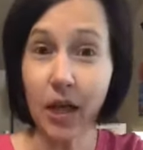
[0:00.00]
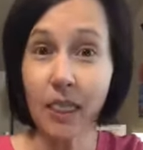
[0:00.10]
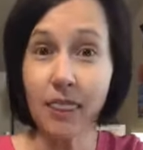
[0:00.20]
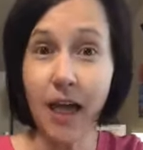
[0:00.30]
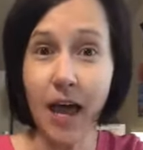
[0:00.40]
A
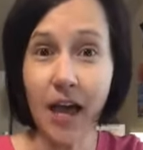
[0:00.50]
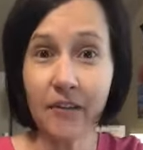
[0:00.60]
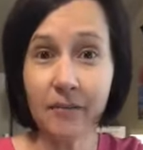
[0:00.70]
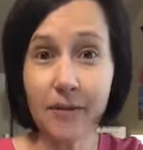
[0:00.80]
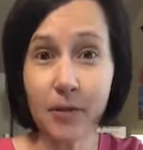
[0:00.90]
lot
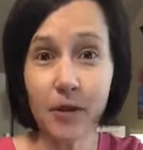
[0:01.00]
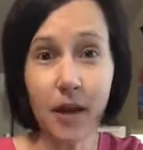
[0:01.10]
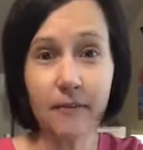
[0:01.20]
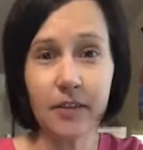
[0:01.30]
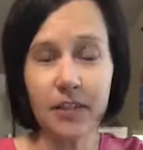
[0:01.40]
of people
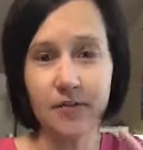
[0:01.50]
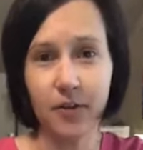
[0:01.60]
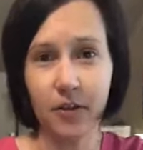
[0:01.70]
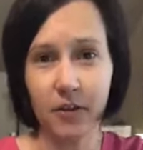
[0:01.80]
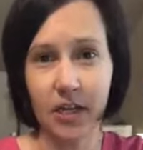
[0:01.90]
love this
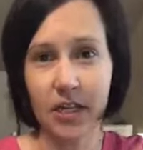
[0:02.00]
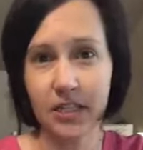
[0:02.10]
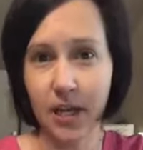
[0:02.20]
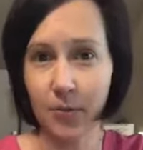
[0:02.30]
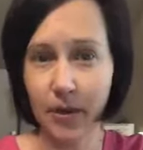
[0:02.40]
for their
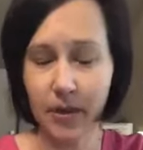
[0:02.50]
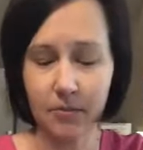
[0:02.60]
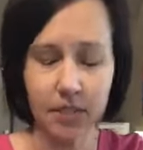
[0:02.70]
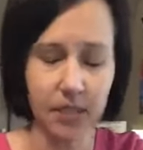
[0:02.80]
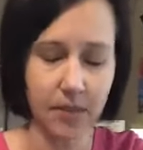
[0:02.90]
kids, helping
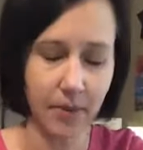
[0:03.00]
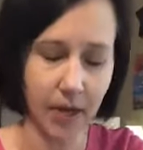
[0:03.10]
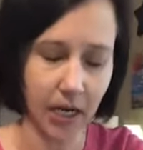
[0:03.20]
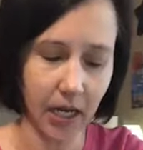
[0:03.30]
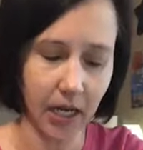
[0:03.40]
them sleep
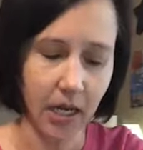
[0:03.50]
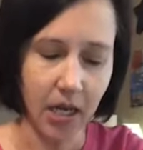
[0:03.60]
at night.